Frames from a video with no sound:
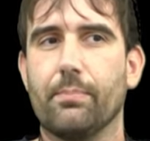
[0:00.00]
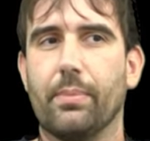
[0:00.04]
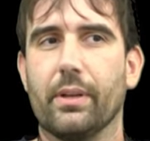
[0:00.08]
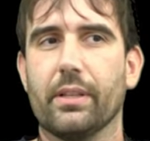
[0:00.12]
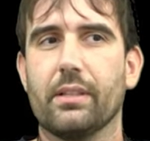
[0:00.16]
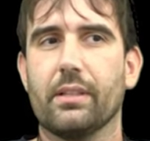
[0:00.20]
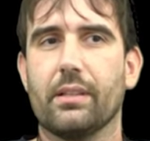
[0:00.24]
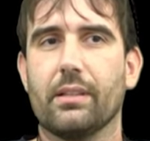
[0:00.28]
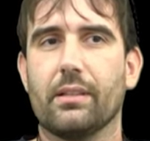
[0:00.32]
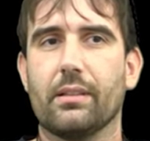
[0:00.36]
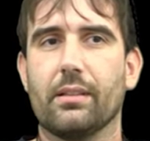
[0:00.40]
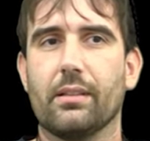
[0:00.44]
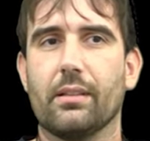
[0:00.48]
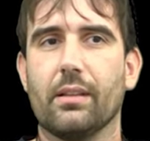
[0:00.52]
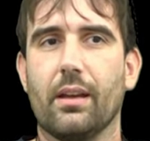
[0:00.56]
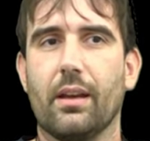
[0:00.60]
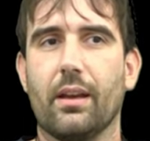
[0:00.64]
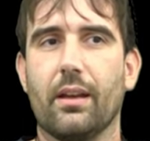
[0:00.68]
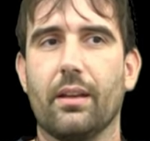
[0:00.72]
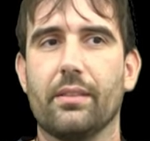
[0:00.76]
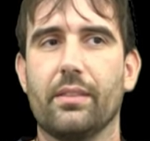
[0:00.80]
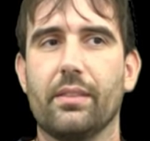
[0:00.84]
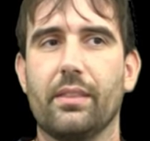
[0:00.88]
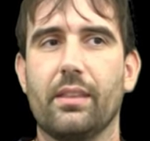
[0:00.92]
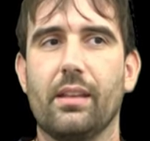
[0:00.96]
but
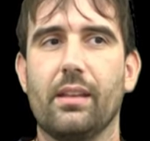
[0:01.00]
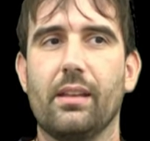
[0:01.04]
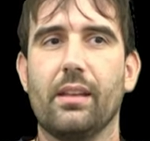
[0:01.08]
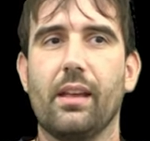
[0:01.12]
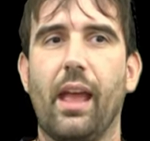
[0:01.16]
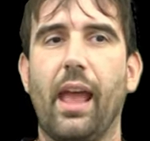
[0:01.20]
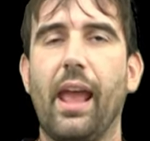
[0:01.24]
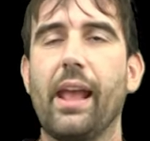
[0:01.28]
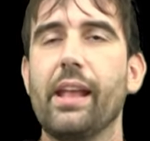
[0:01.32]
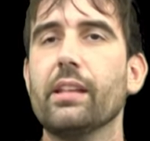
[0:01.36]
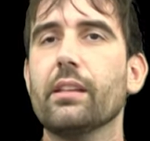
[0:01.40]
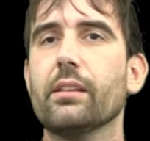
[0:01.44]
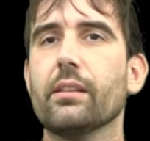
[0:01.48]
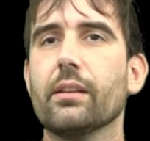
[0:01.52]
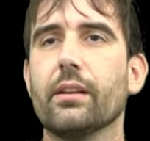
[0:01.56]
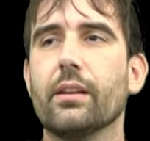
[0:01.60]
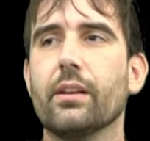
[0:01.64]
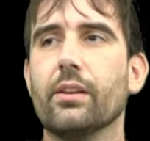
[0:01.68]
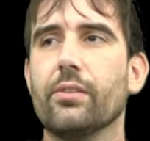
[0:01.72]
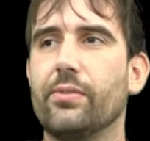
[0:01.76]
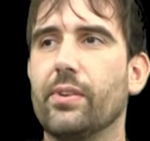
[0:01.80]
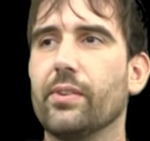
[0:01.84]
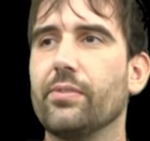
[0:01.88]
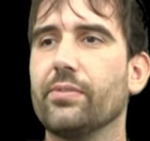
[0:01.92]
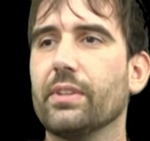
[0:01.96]
uh, the eight
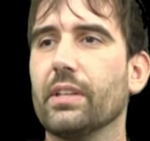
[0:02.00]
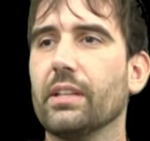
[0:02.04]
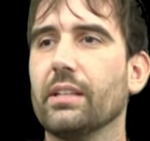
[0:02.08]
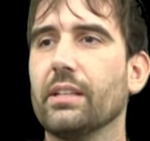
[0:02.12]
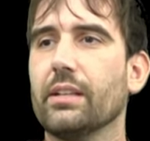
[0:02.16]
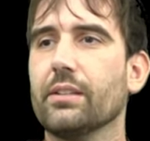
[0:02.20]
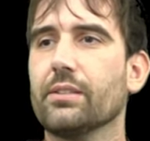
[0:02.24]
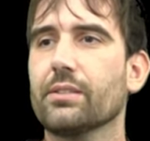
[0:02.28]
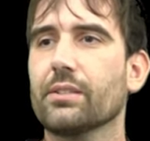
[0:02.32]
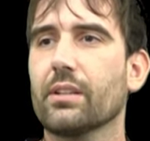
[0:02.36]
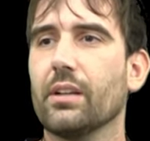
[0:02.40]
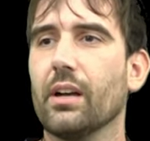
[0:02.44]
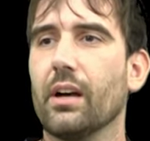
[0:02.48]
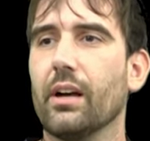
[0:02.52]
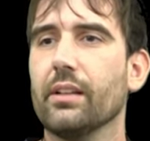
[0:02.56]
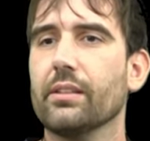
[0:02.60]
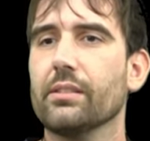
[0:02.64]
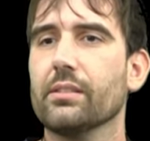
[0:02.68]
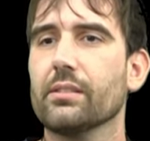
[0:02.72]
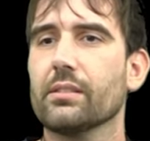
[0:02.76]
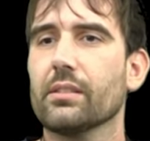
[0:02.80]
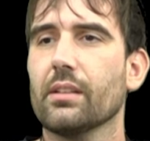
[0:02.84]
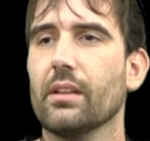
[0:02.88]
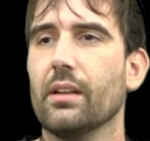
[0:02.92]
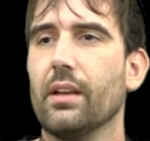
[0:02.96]
15 inch
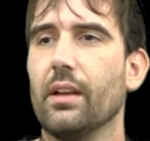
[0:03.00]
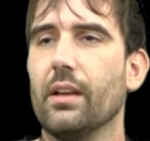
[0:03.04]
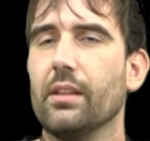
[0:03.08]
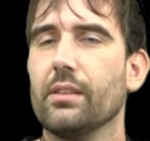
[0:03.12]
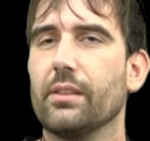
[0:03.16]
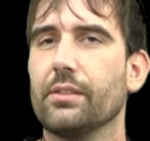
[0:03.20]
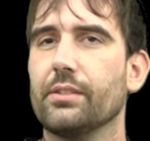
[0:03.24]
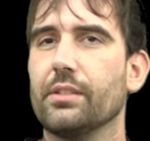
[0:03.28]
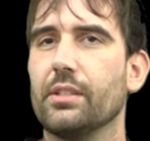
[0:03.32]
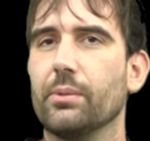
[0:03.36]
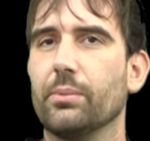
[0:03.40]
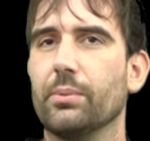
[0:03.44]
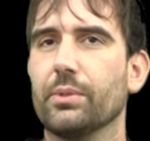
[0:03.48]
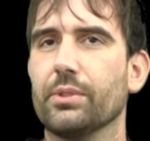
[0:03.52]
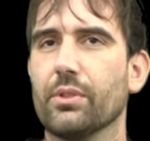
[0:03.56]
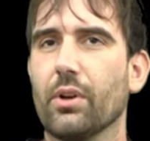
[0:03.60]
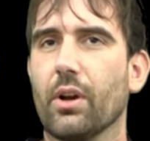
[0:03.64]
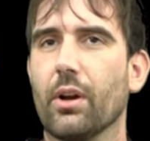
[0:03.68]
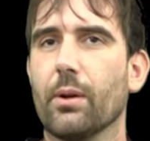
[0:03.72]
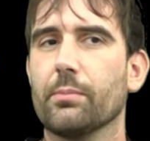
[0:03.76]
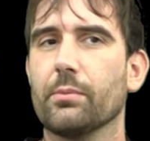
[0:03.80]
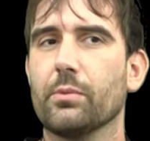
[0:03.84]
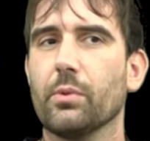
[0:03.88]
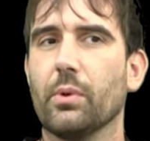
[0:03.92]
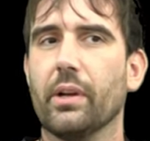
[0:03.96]
guns that she was
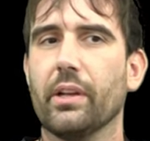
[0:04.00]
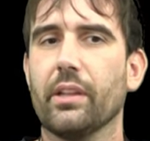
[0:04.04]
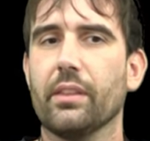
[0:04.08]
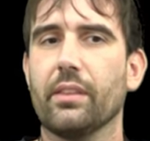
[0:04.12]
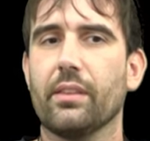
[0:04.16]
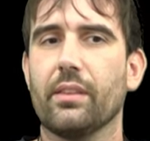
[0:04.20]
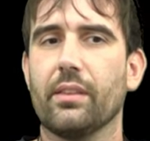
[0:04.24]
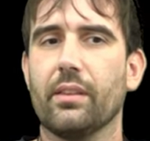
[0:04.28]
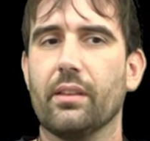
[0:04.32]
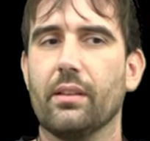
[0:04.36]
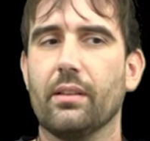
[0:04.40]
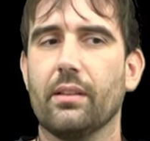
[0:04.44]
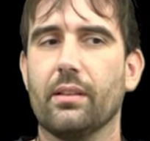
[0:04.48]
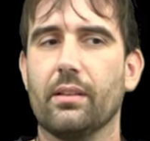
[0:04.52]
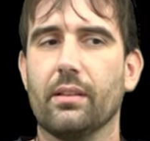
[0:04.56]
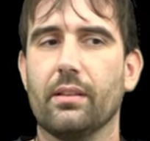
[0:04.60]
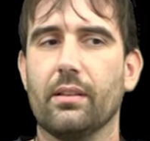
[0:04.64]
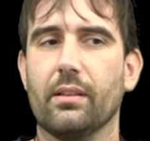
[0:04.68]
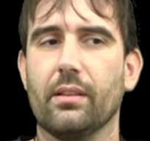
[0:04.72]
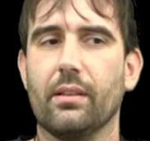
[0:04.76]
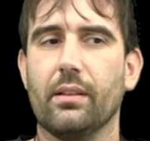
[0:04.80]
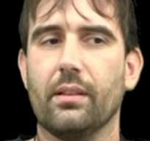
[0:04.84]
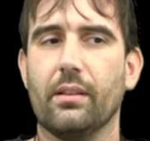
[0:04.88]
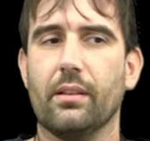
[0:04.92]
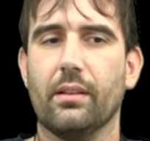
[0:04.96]
armed with,
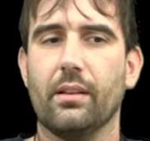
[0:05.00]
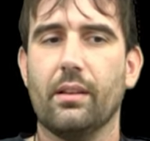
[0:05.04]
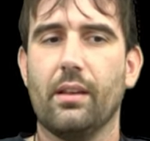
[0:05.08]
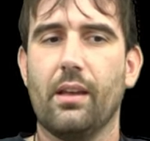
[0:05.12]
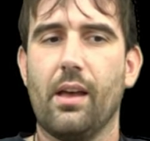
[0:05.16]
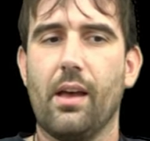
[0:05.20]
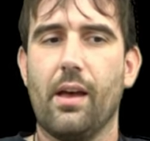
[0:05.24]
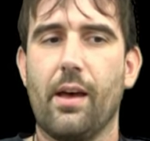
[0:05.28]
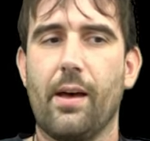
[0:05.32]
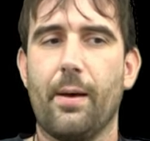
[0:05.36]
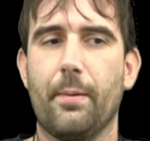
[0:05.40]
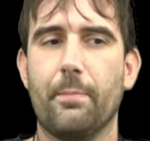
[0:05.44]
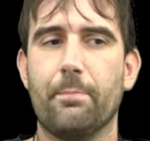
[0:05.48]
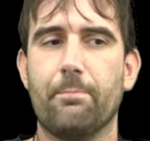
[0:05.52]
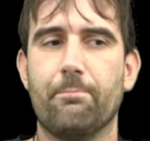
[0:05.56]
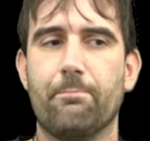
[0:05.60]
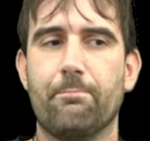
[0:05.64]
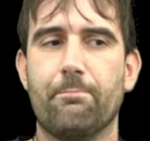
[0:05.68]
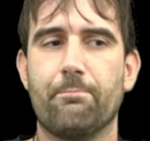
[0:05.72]
uh,